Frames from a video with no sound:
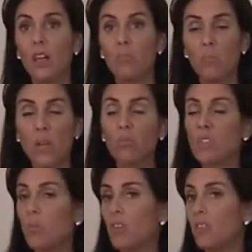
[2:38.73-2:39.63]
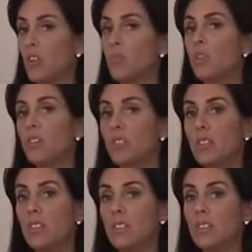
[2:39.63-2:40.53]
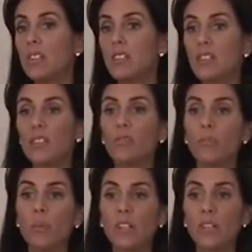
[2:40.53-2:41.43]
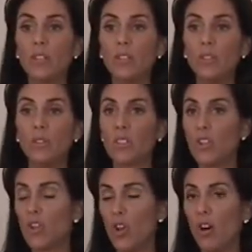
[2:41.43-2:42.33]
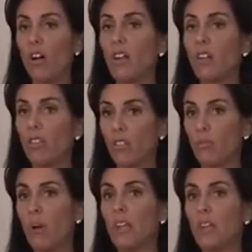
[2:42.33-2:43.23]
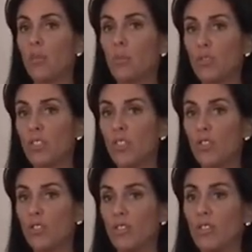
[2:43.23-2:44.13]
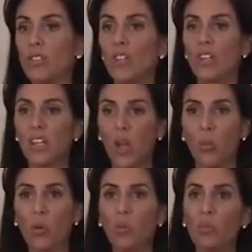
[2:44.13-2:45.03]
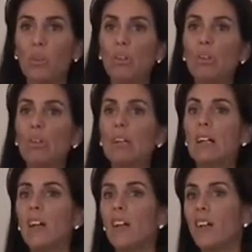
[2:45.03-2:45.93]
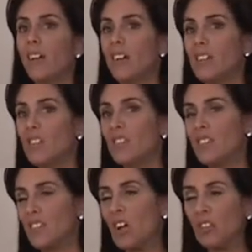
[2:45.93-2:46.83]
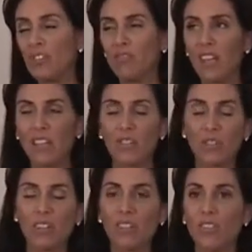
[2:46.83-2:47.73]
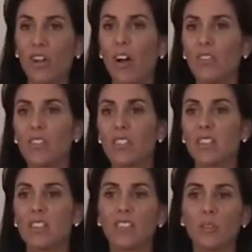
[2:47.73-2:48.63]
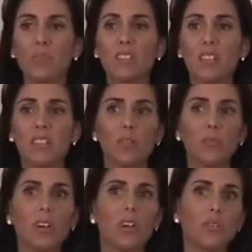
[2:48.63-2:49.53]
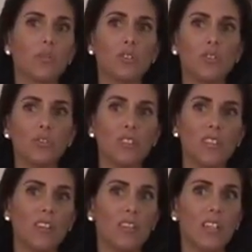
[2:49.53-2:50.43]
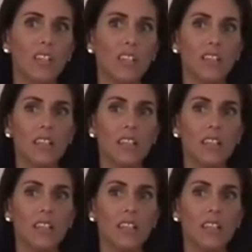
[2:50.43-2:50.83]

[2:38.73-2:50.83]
Men respond very well to this, and it's easy for men to do. It's a non-threatening procedure. It's not a chemical peel. It's not like they're going to leave the office and someone's going to say, oh my gosh, what did you just have done?